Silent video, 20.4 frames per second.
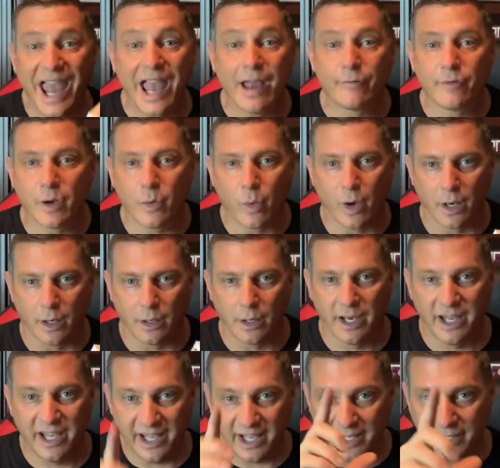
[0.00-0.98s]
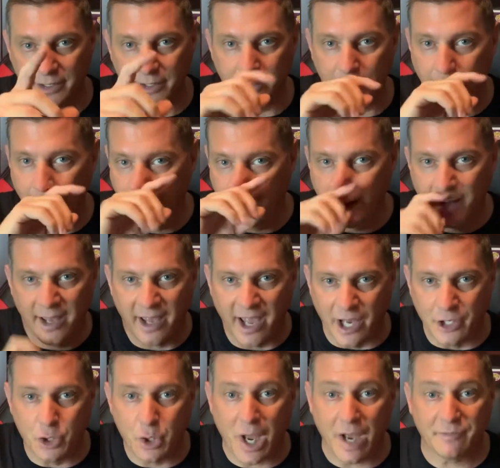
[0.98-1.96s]
everywhere, hidden,
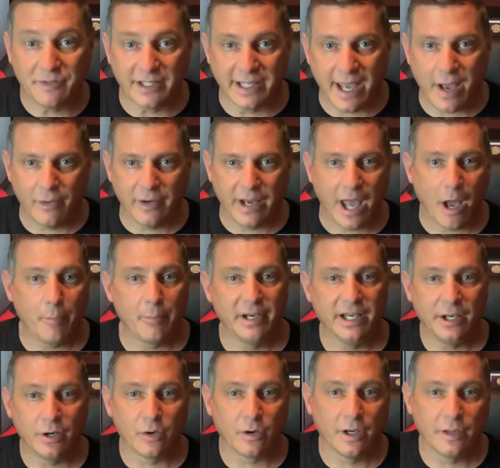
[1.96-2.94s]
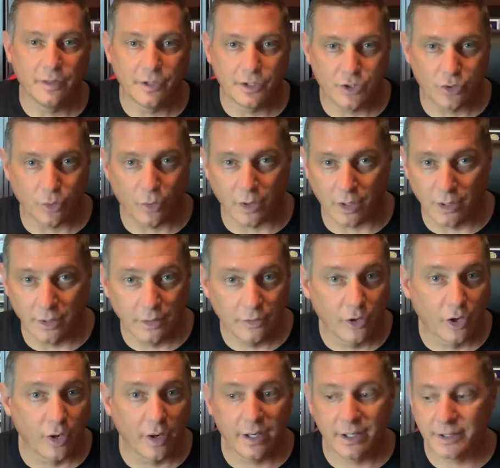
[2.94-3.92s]
and you have to count how many are in the store.
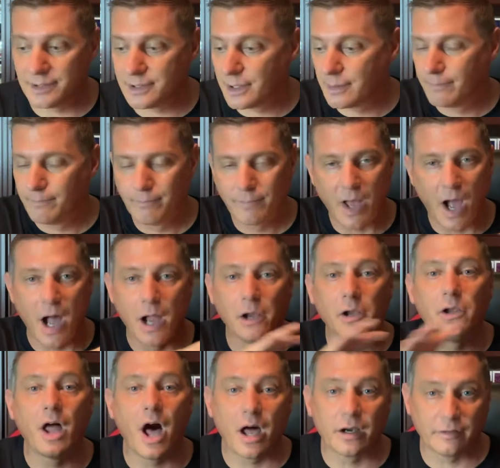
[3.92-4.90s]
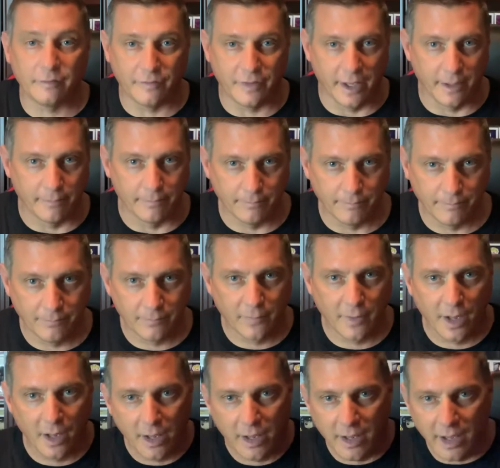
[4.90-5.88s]
There is a lot of them,
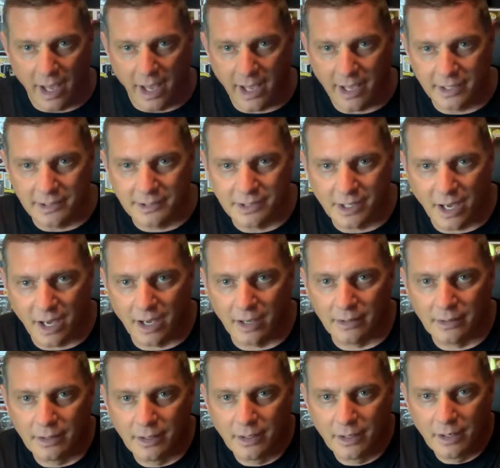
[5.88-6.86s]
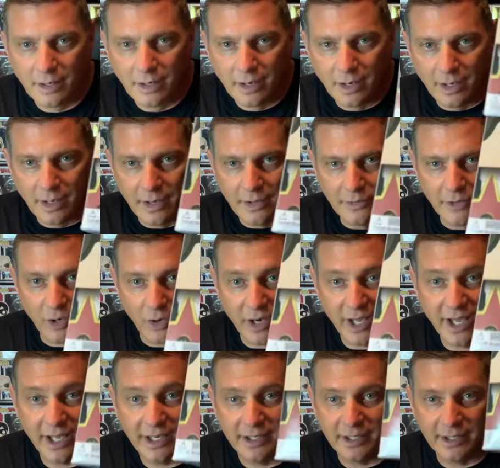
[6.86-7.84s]
and they're
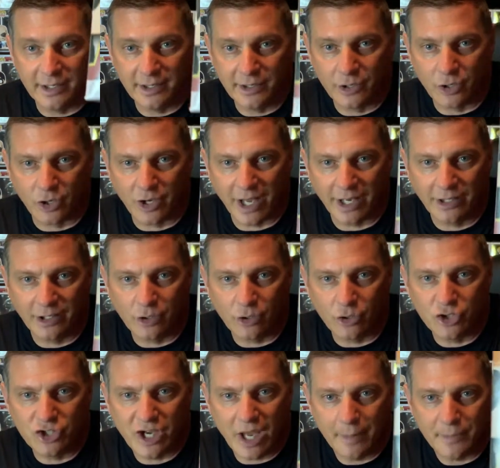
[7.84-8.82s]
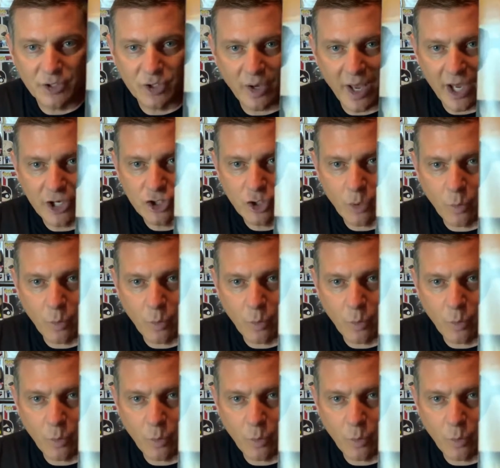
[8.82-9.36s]
hidden. They're like little gems, so as you're